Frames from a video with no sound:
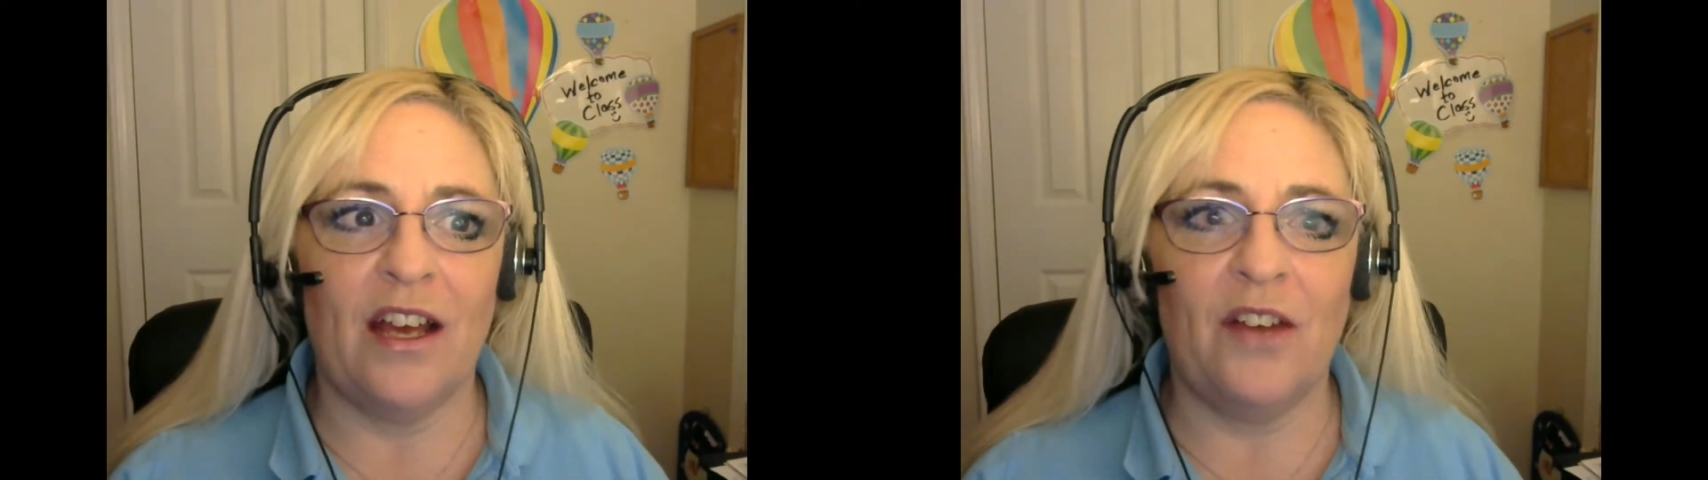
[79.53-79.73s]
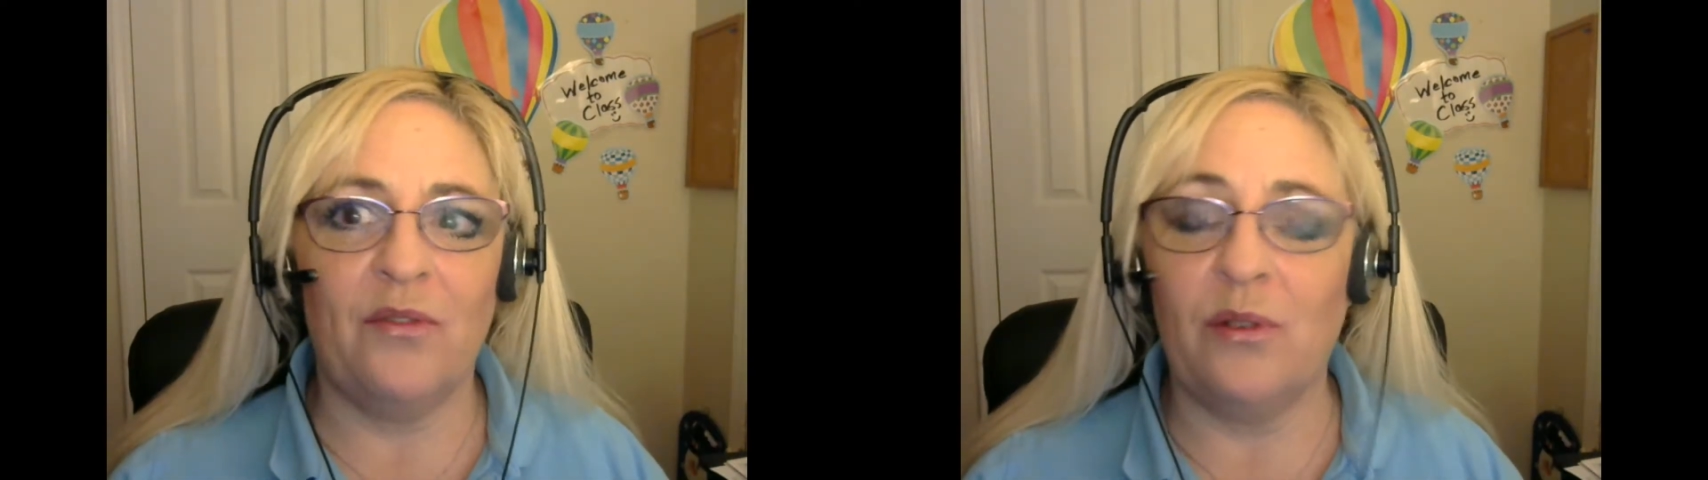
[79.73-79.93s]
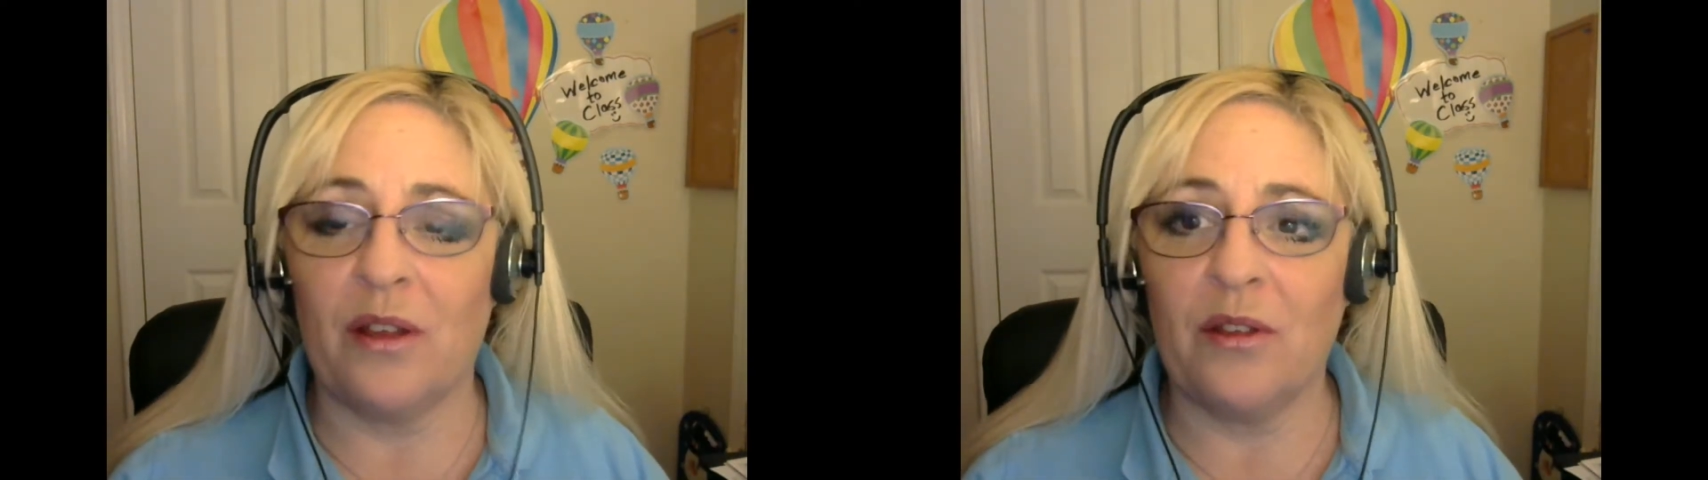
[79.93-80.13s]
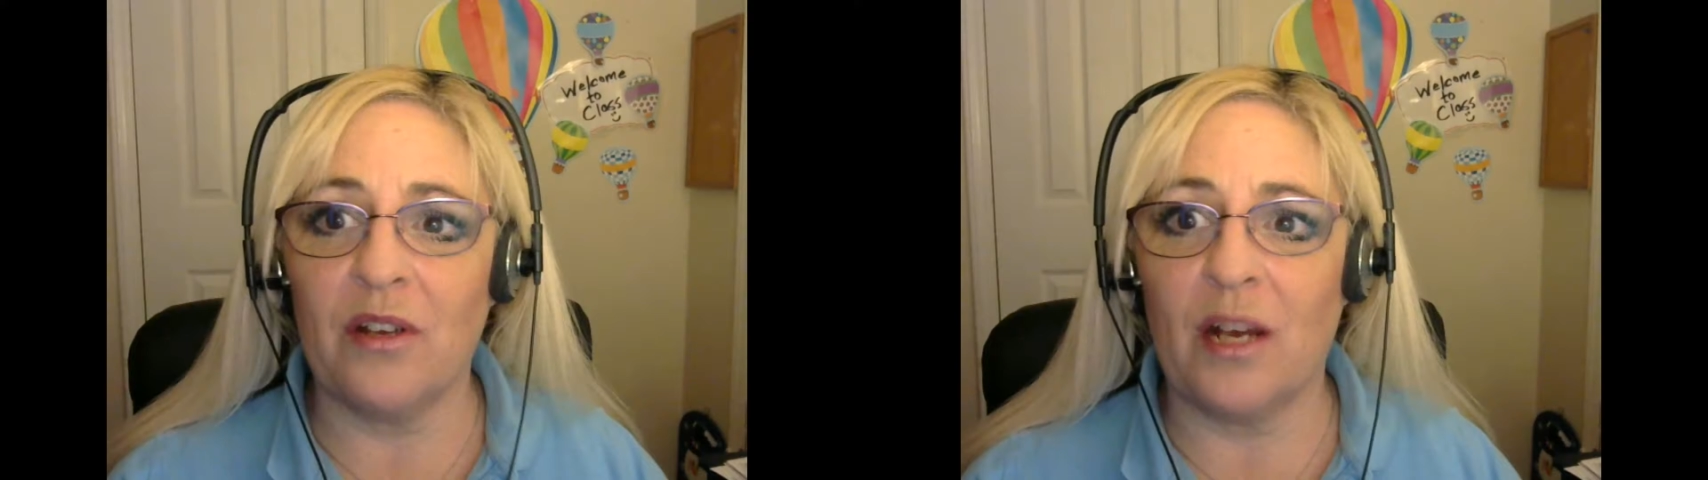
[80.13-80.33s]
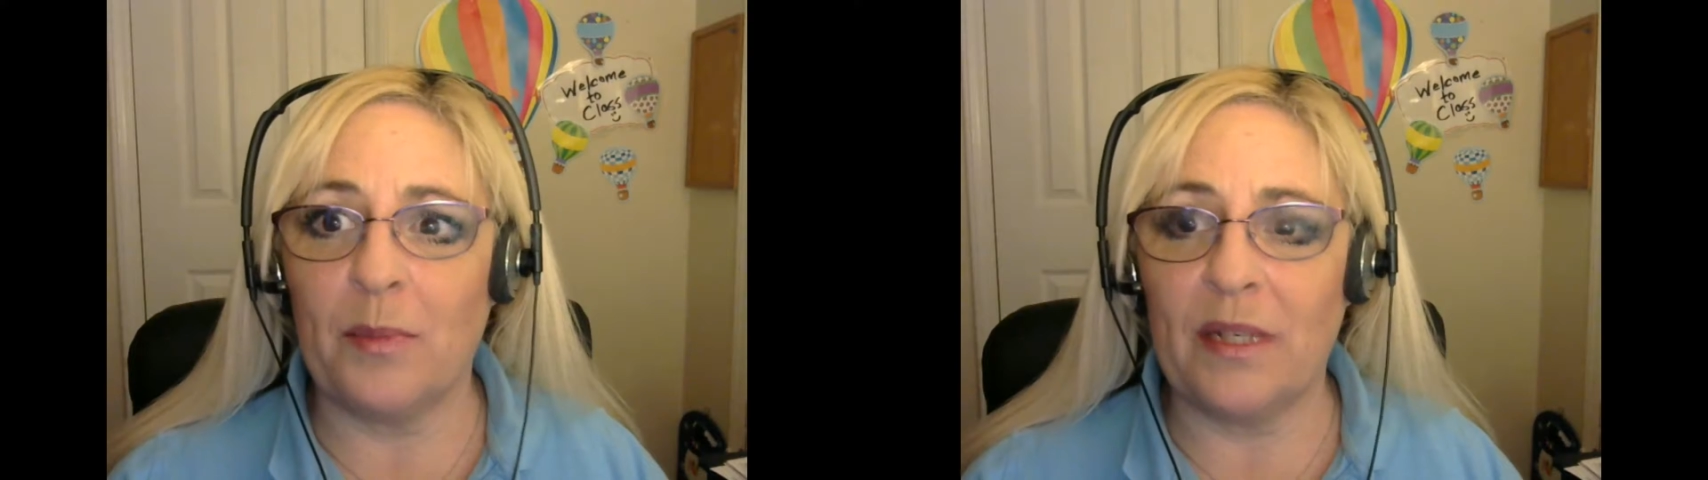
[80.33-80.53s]
a few other
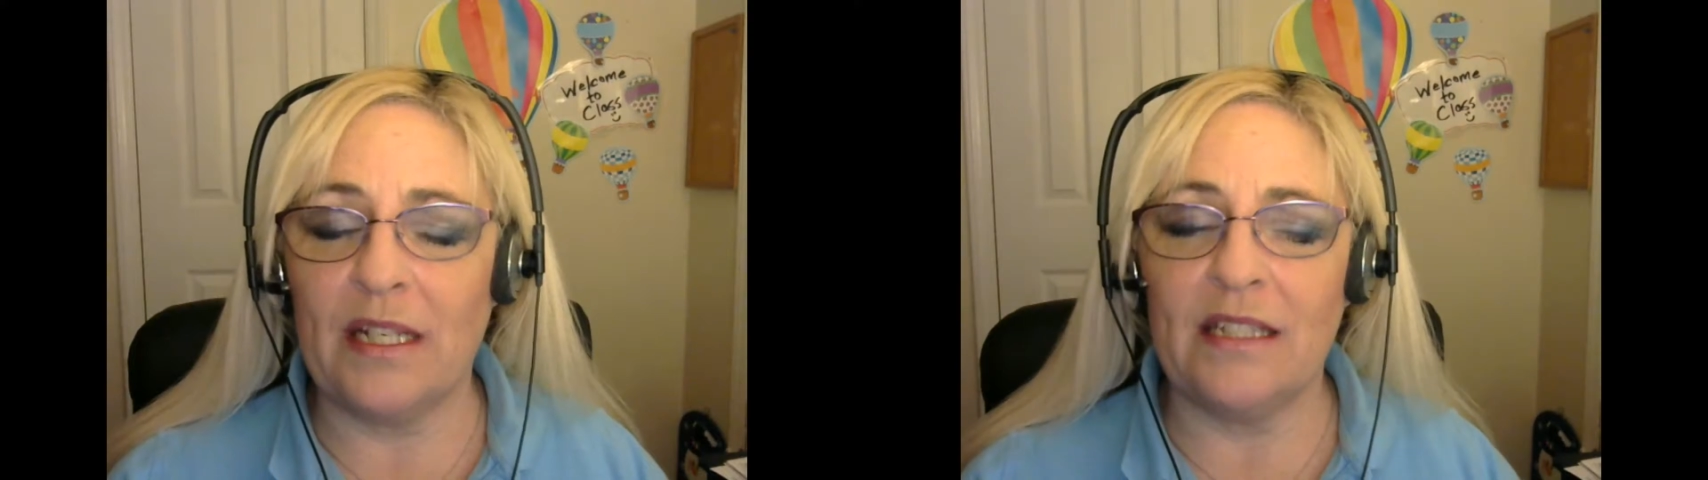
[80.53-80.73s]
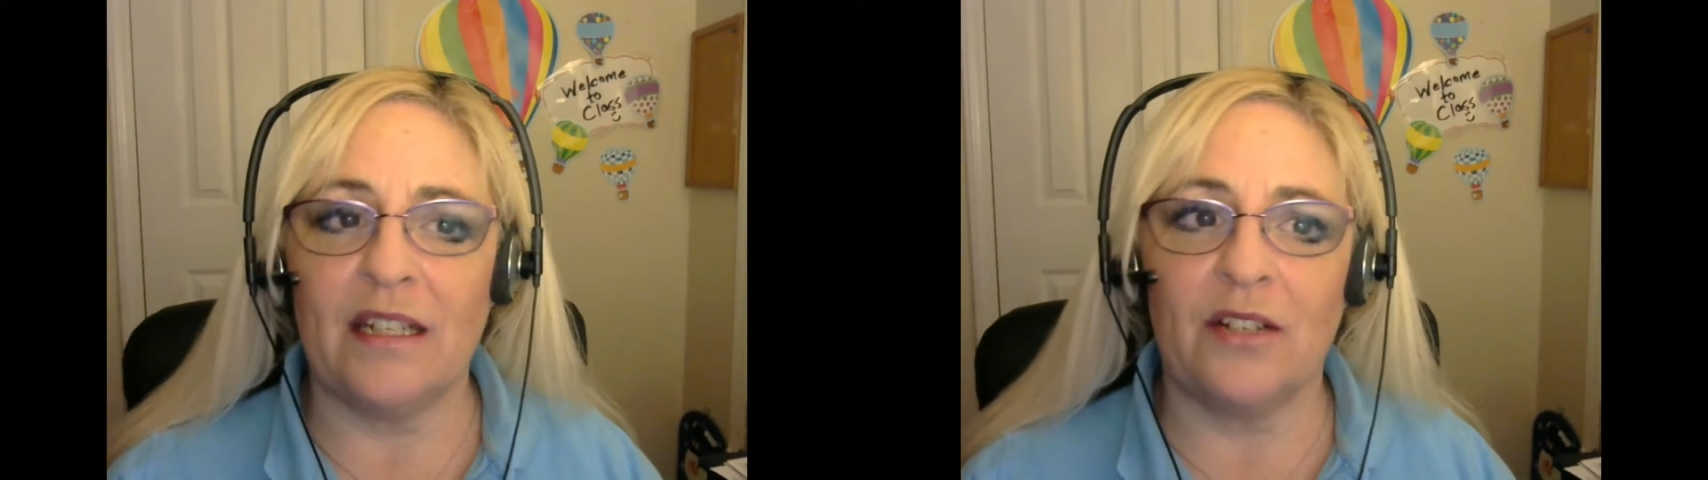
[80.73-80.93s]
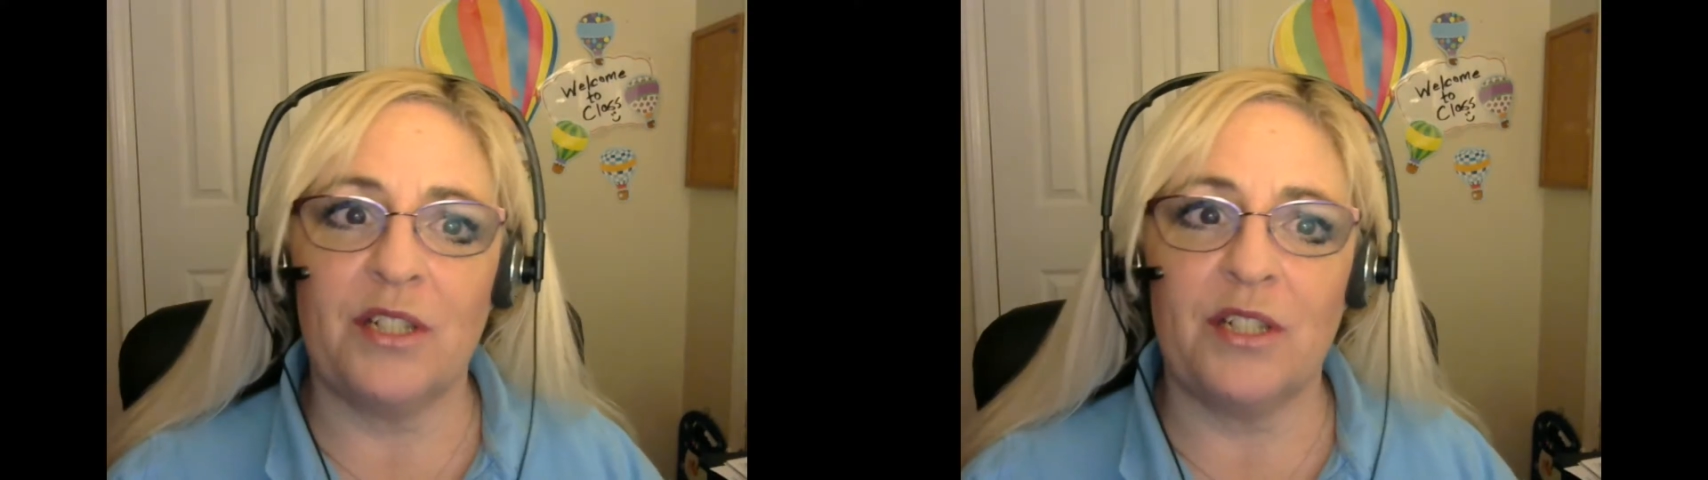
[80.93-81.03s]
companies and I'll